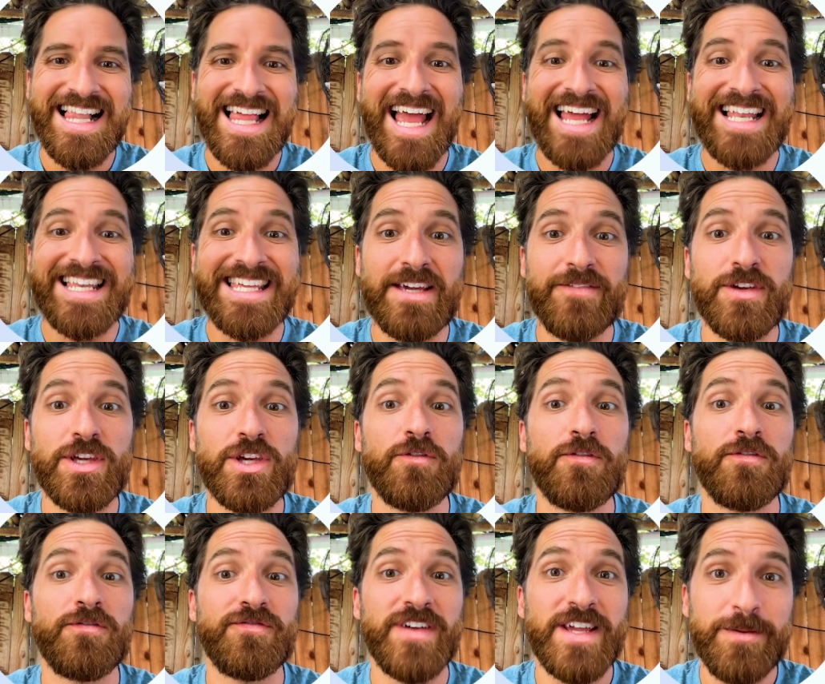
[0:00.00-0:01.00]
and giving you
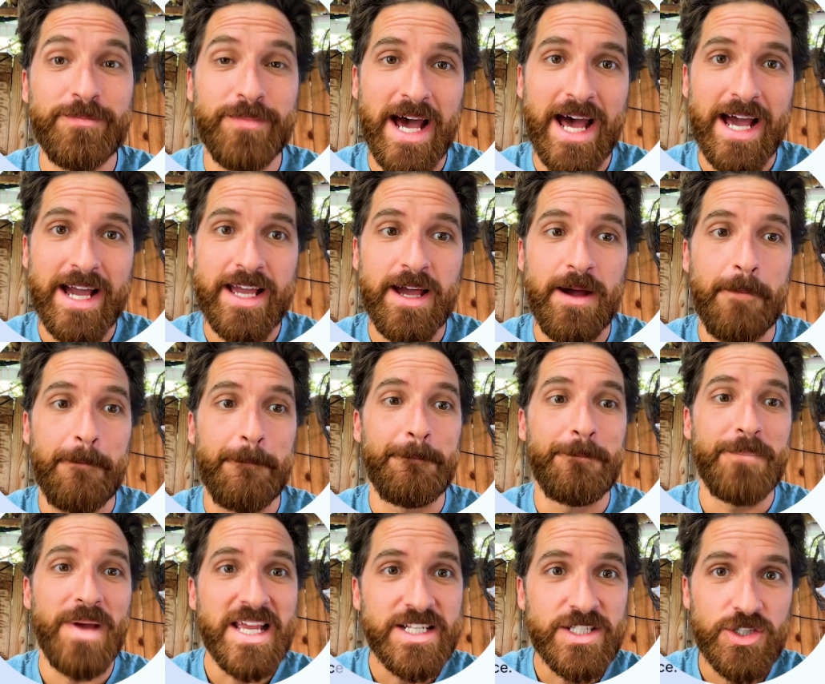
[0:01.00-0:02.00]
feedback
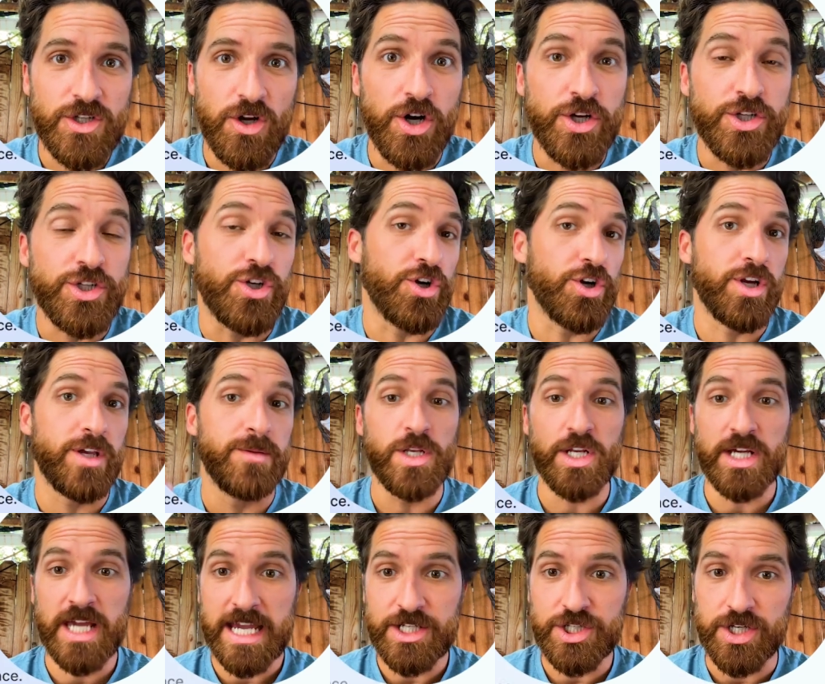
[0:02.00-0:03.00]
based on your
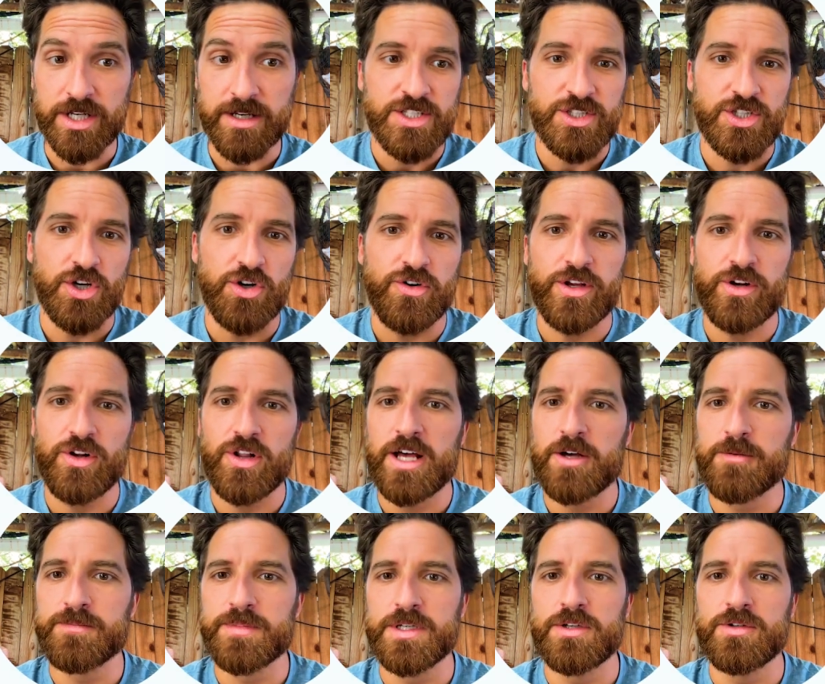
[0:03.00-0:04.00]
communication. So it'll
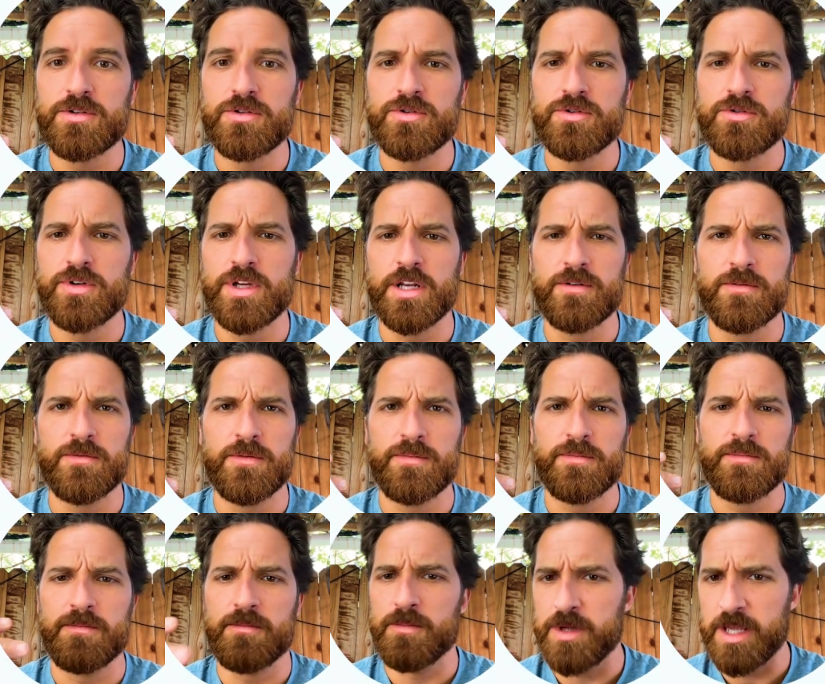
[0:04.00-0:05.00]
help you,
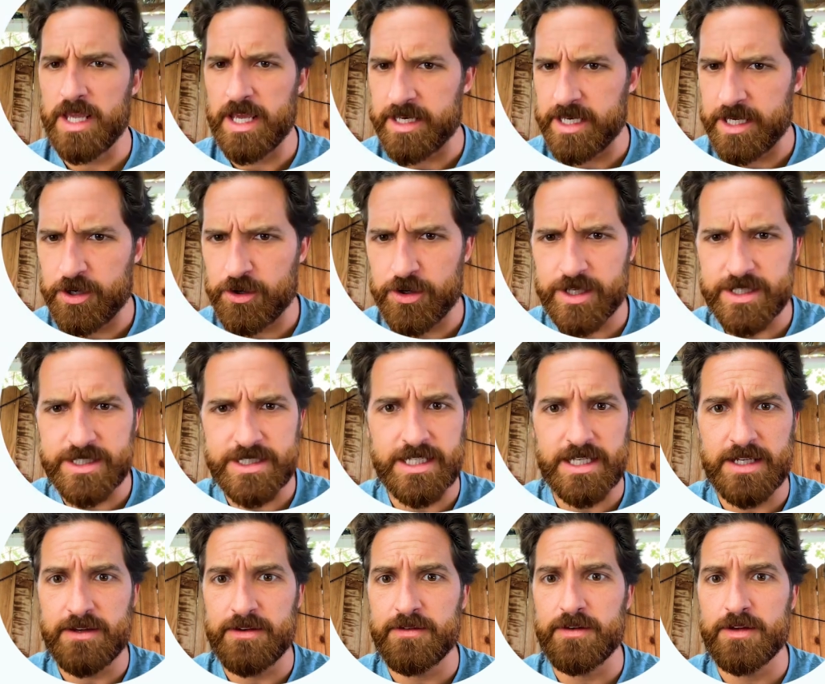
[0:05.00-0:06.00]
and here you can
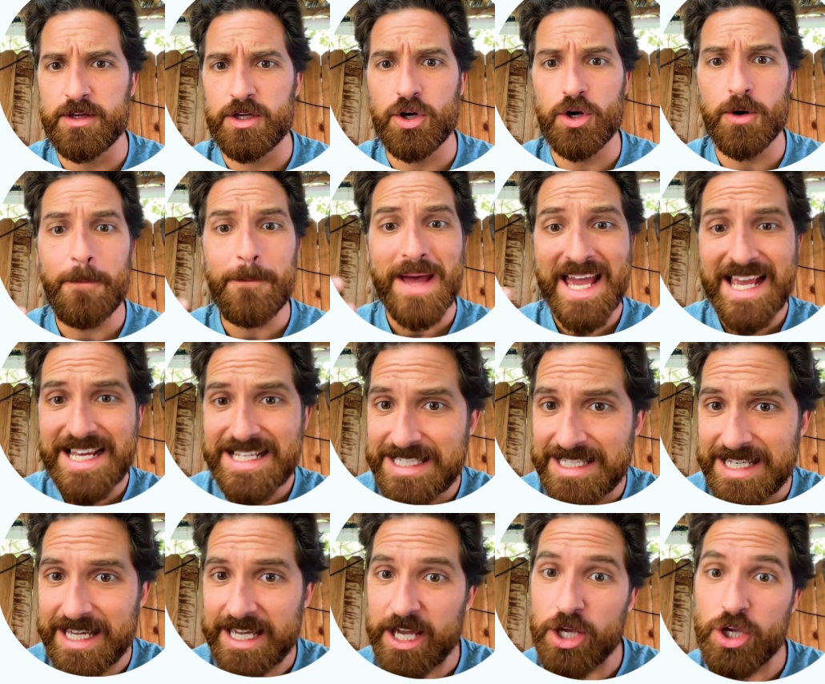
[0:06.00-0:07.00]
see your
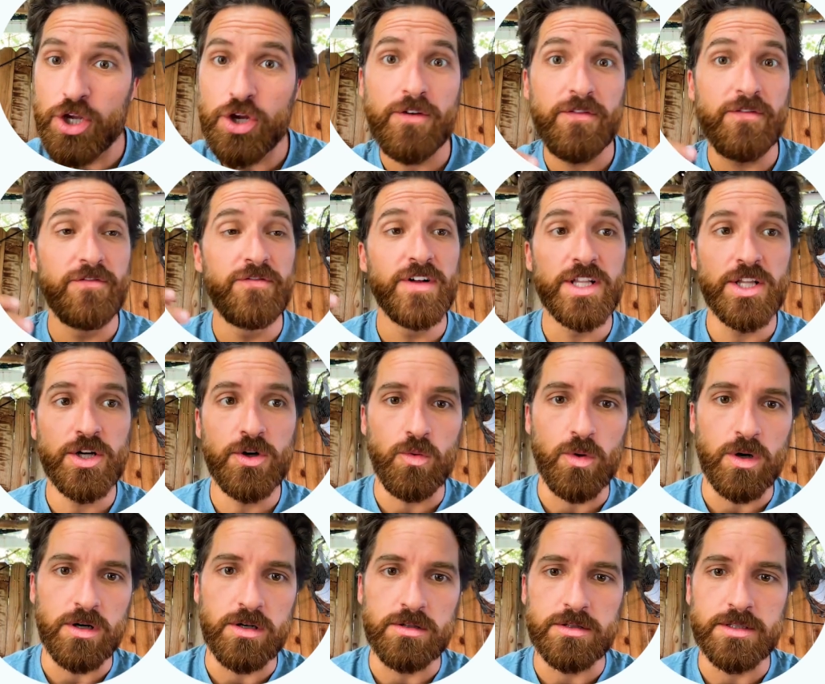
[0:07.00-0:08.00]
pacing, your filler
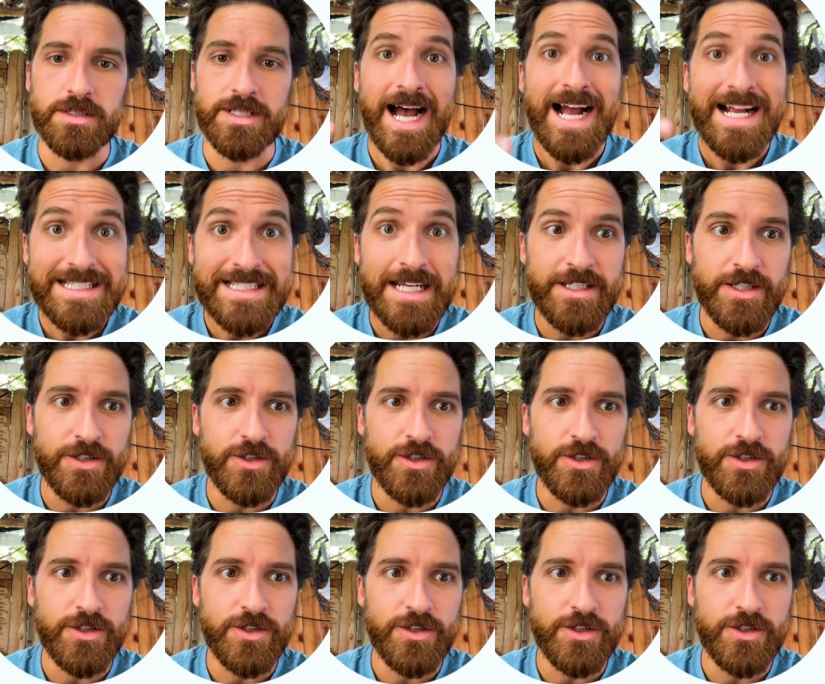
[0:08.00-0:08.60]
words. I tend to